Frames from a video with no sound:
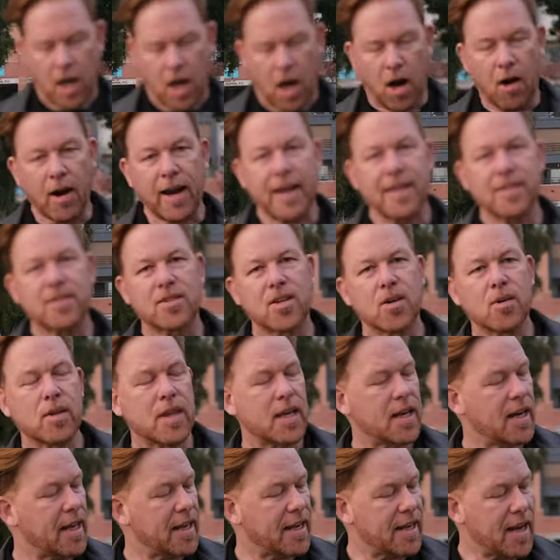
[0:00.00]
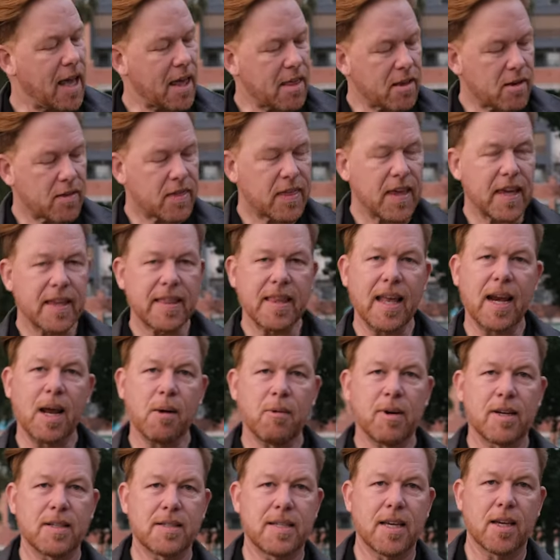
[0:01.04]
All right, so then another thing that I
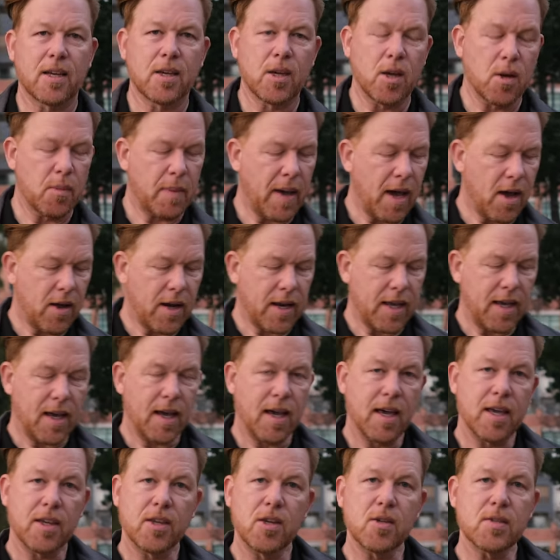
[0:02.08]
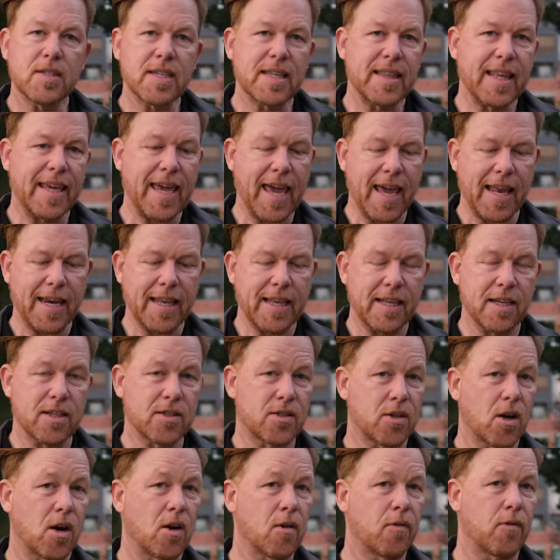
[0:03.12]
wanna tell you about using the Canon
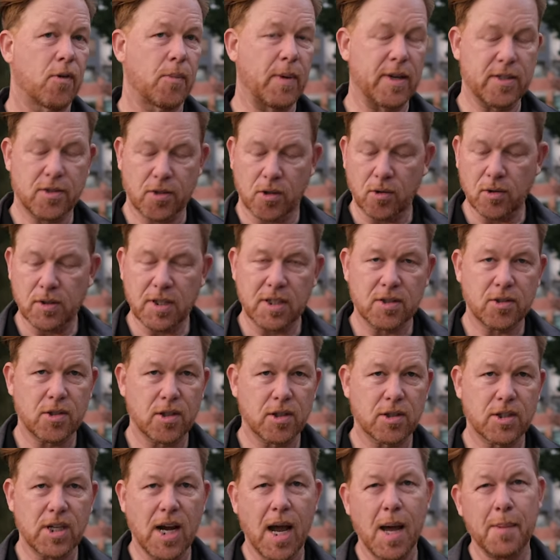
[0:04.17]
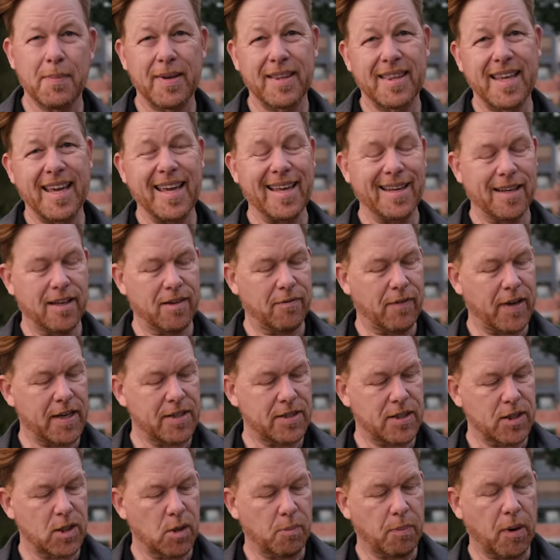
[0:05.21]
EOS R for my school district job in the
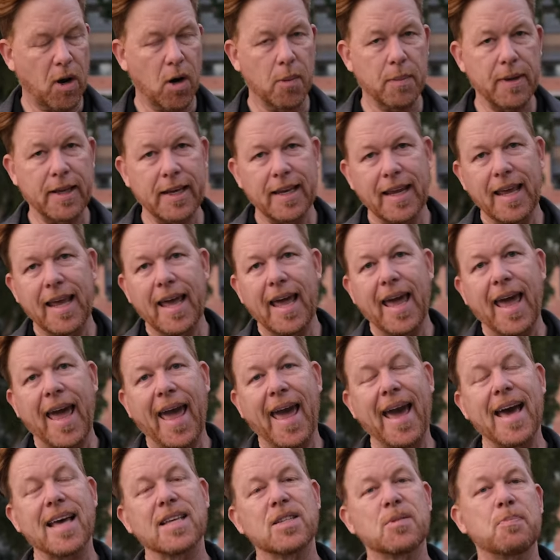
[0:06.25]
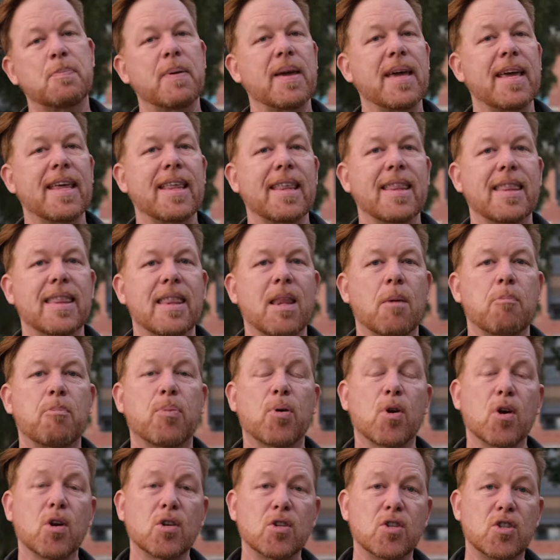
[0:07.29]
innovation department has been
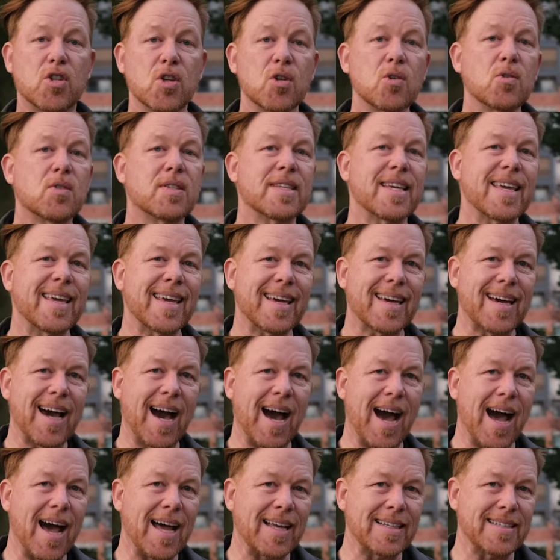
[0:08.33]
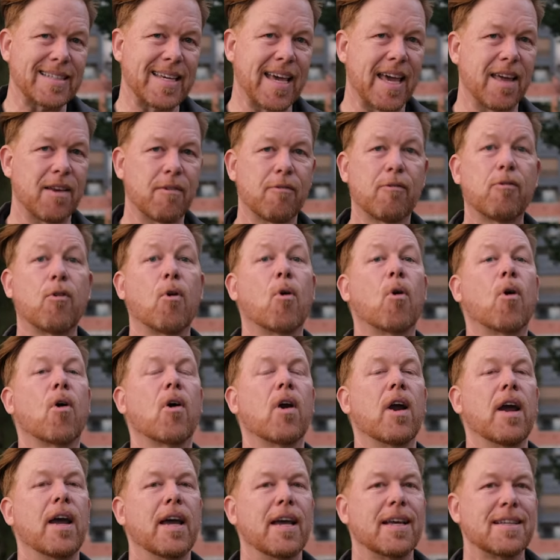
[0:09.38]
producing content
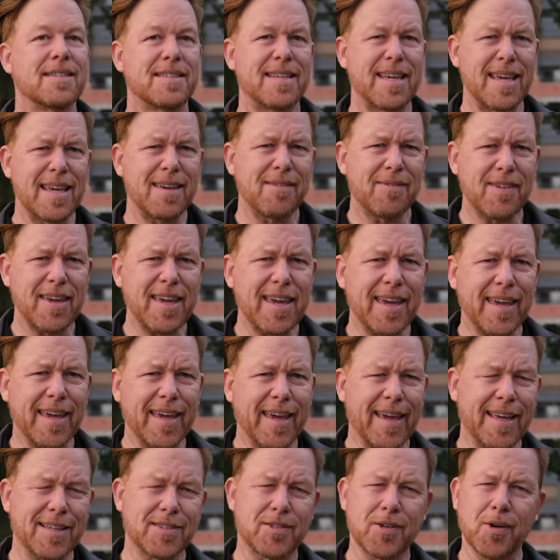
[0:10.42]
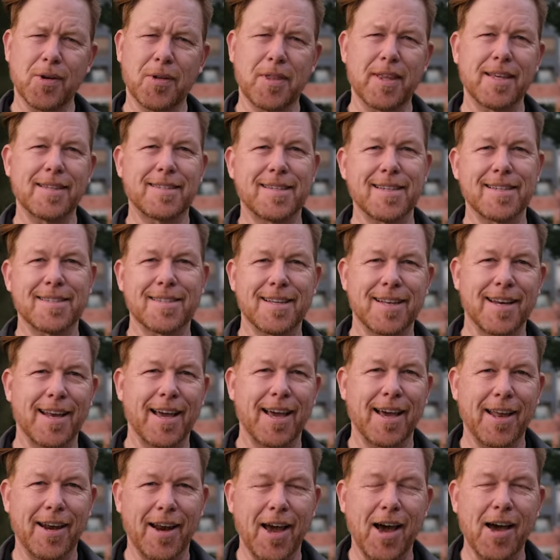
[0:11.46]
for TV. And so this is an
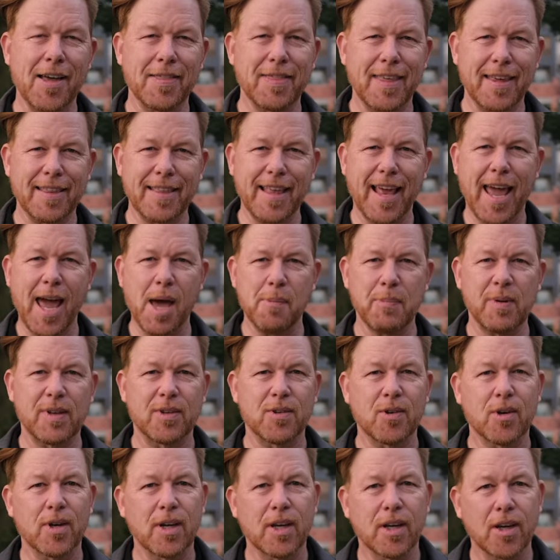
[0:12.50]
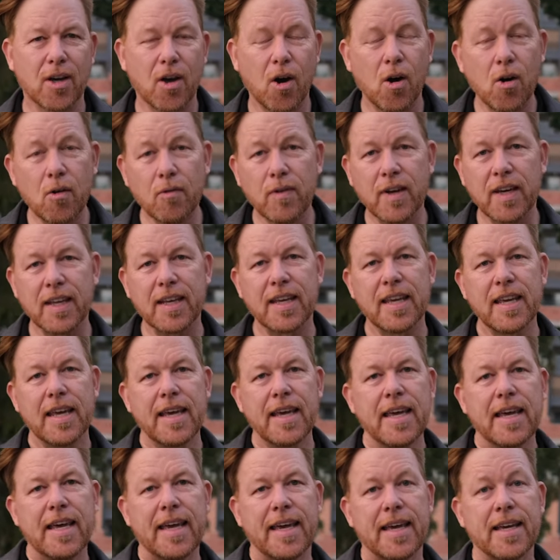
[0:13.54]
odd thing that happened during COVID,
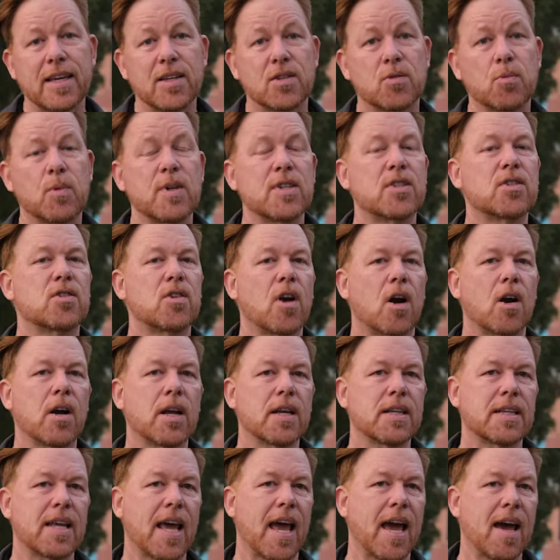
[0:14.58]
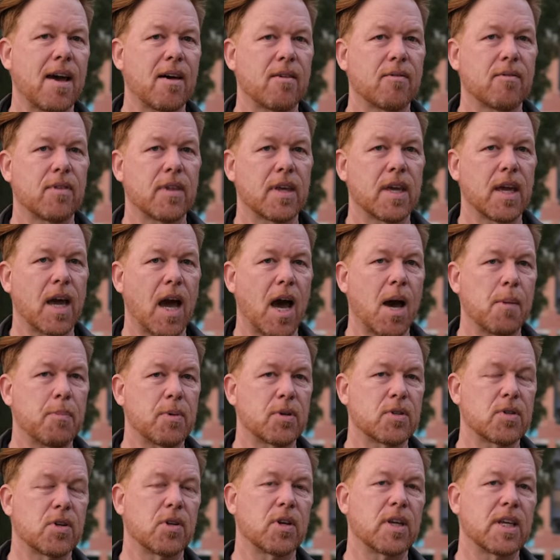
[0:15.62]
is we started to have the
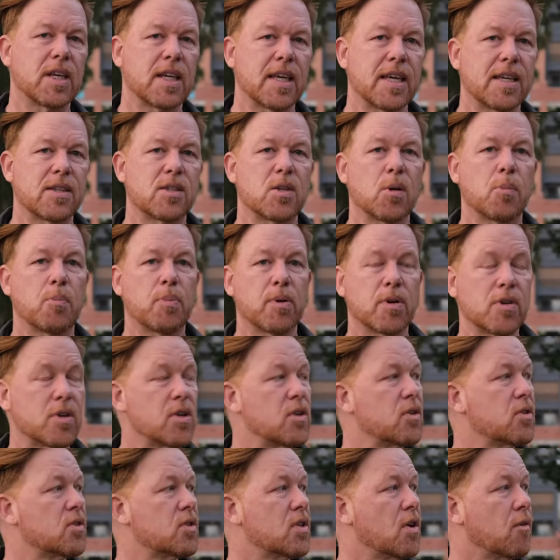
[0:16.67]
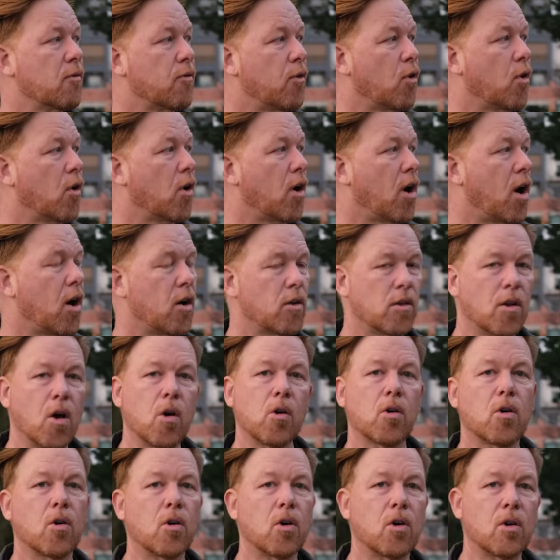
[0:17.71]
opportunity to produce for our
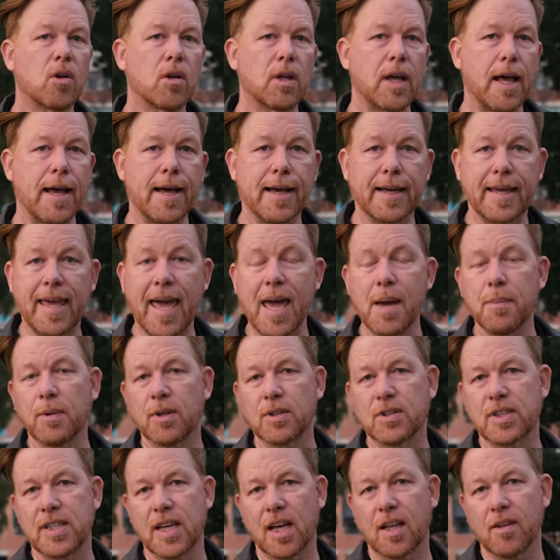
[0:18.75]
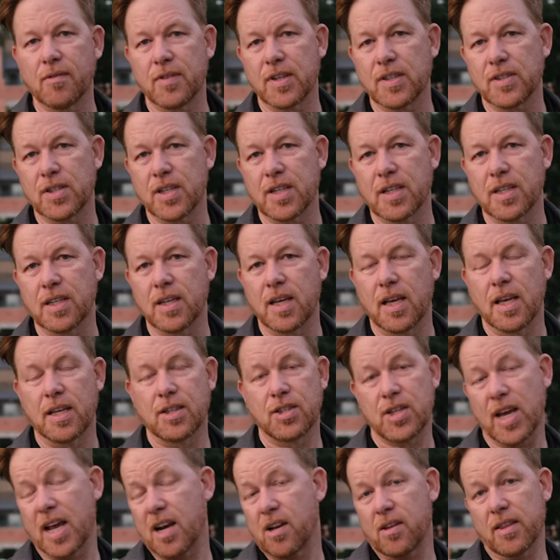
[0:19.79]
local cable television
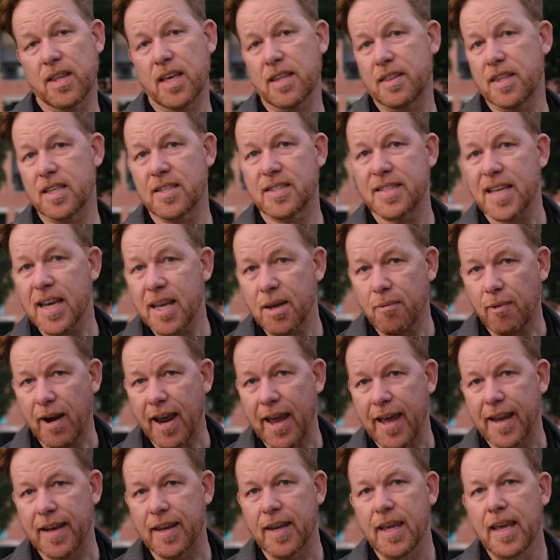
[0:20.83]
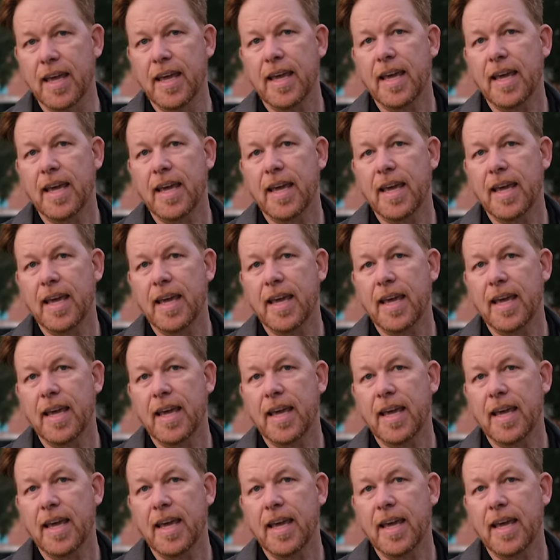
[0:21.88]
channel that the city ran.